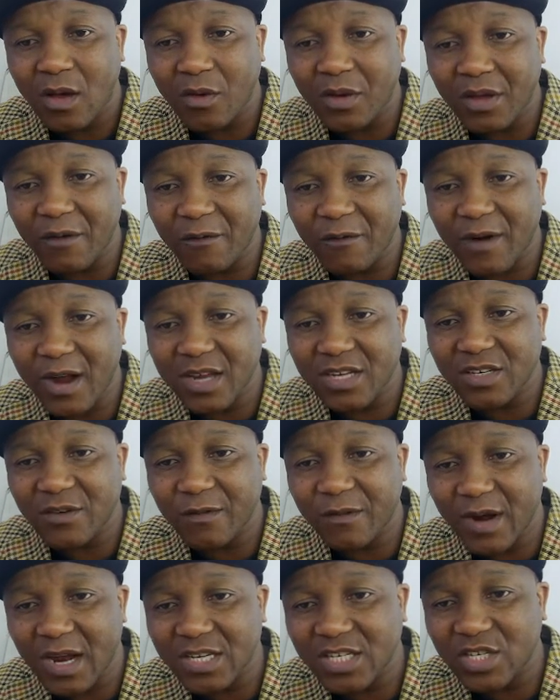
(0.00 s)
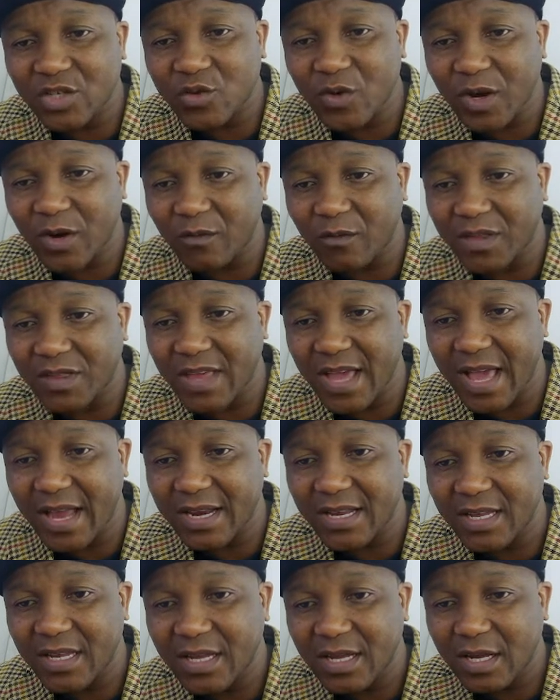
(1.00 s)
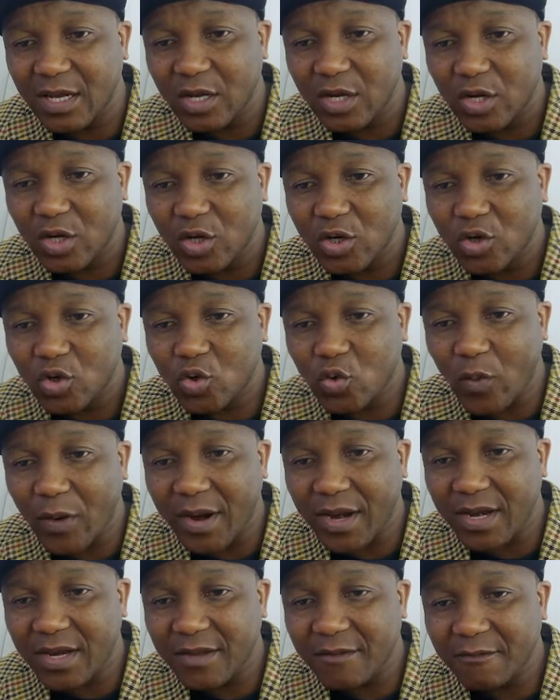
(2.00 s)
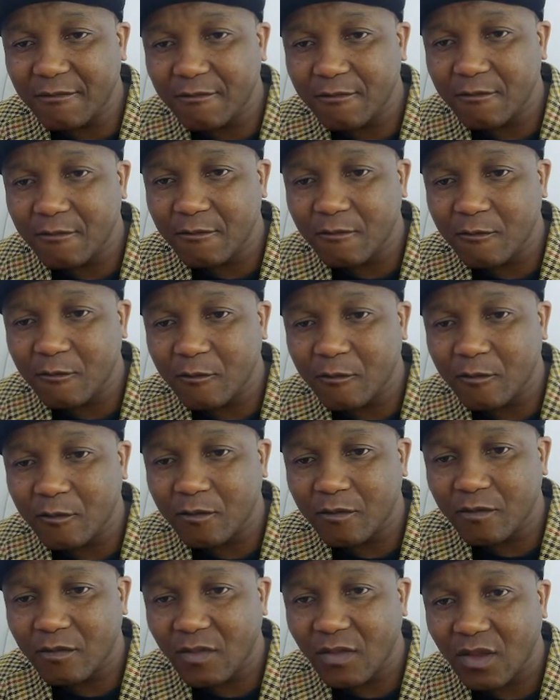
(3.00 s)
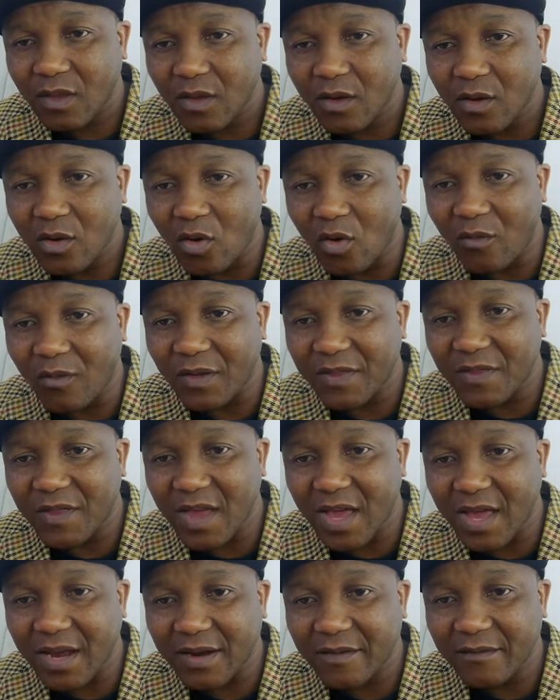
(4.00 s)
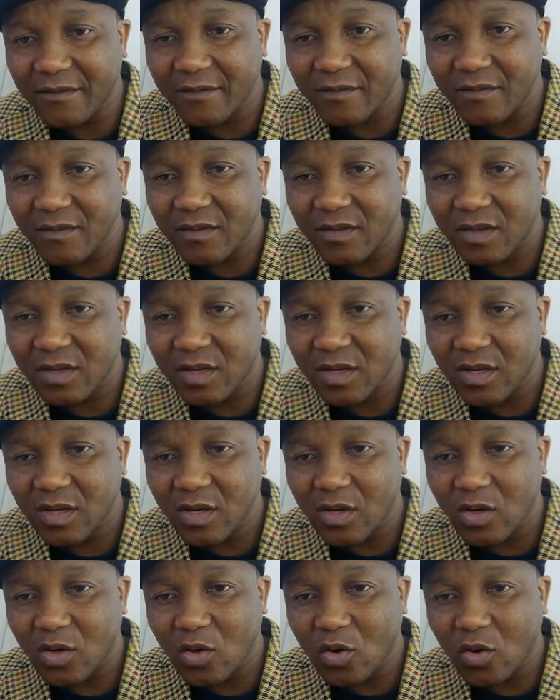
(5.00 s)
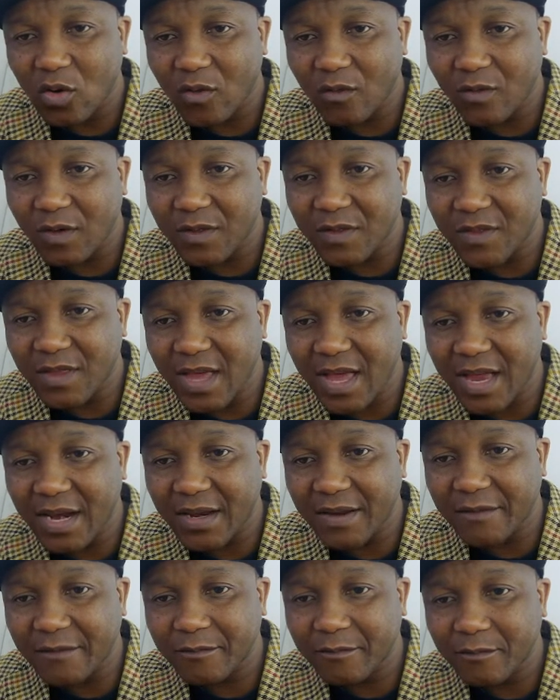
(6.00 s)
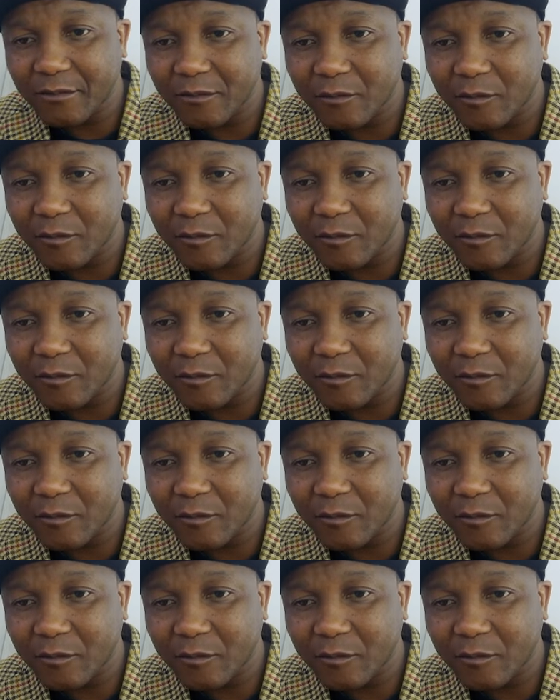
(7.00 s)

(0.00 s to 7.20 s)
Okay, fraction, 20 over 30. 20 over 30. Over 30.